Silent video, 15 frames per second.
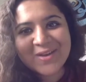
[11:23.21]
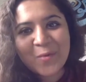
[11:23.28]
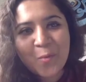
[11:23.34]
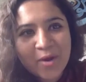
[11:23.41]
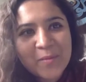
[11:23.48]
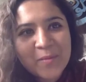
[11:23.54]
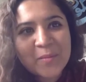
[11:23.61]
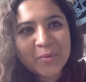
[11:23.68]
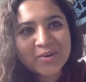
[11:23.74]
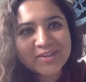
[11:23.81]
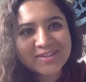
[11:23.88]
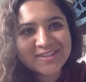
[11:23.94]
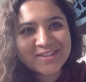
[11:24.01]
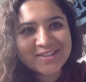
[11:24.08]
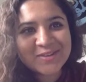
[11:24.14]
one
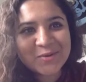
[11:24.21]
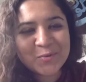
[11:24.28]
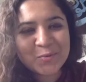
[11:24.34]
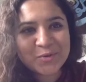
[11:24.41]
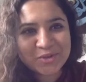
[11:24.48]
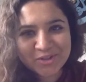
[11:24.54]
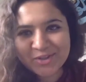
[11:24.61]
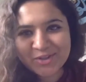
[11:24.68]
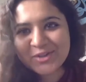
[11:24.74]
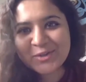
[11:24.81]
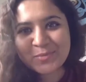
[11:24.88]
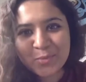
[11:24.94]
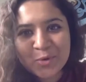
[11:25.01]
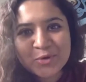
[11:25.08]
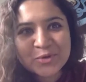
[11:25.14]
person who would just
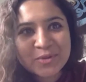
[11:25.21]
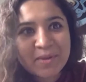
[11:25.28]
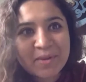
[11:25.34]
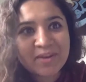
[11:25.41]
spoke to them,